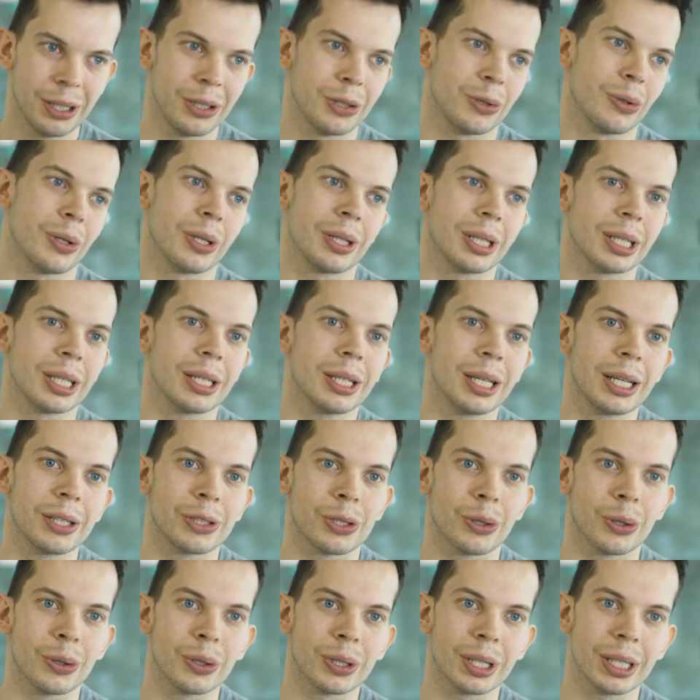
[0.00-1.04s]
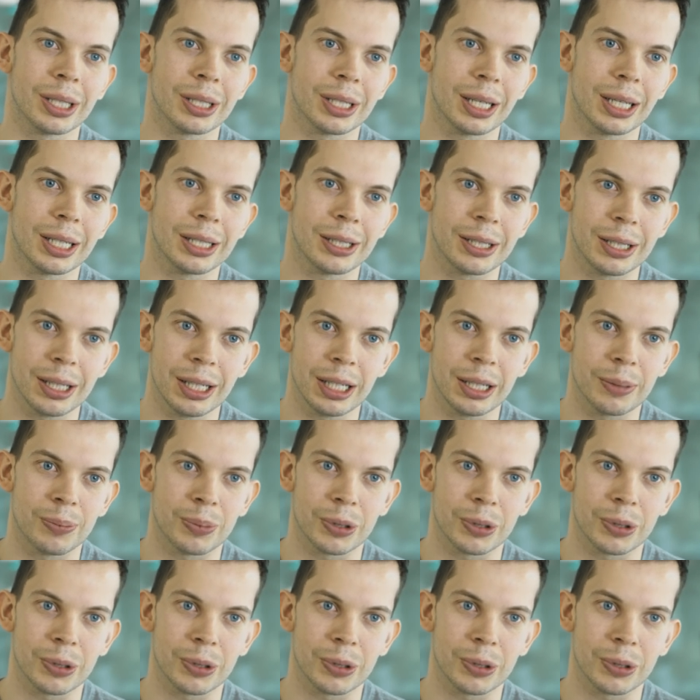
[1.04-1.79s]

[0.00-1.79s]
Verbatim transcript: So I think as long as I see a